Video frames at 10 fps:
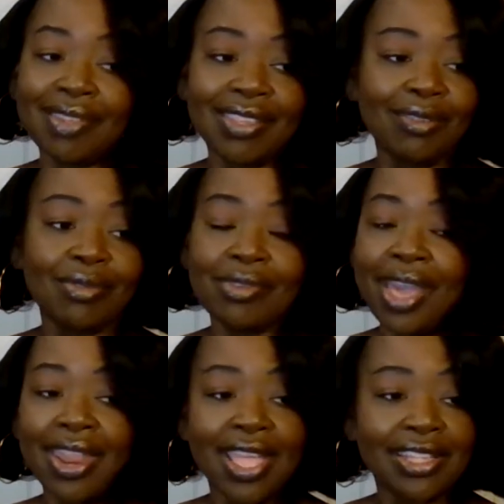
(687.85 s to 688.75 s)
You
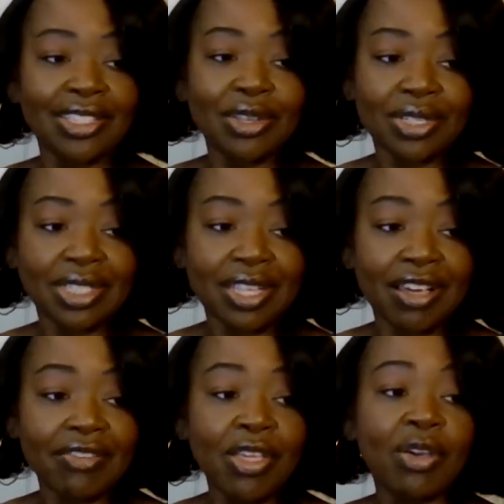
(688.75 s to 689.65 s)
got to ask
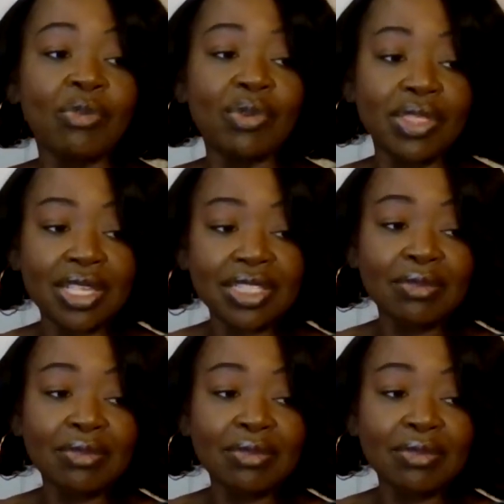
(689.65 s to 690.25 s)
yourself, will this